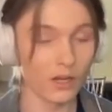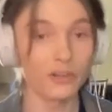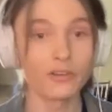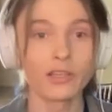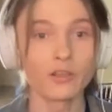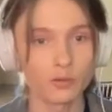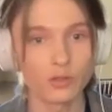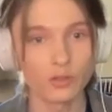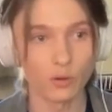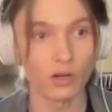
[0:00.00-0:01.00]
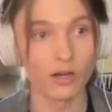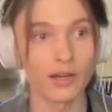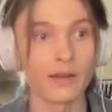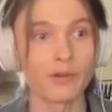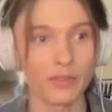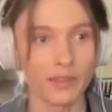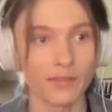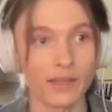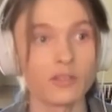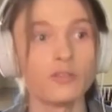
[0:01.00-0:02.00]
honoring who you are and
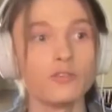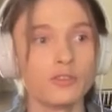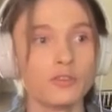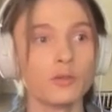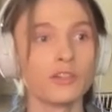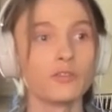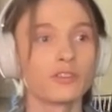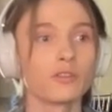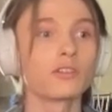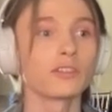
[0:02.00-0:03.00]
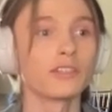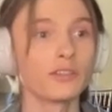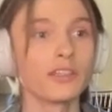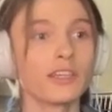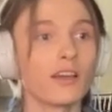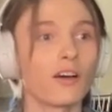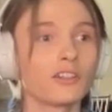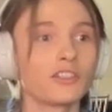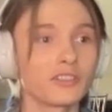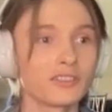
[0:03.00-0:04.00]
everything that you do. And you so clearly
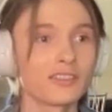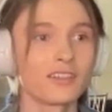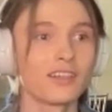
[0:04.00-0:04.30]
are just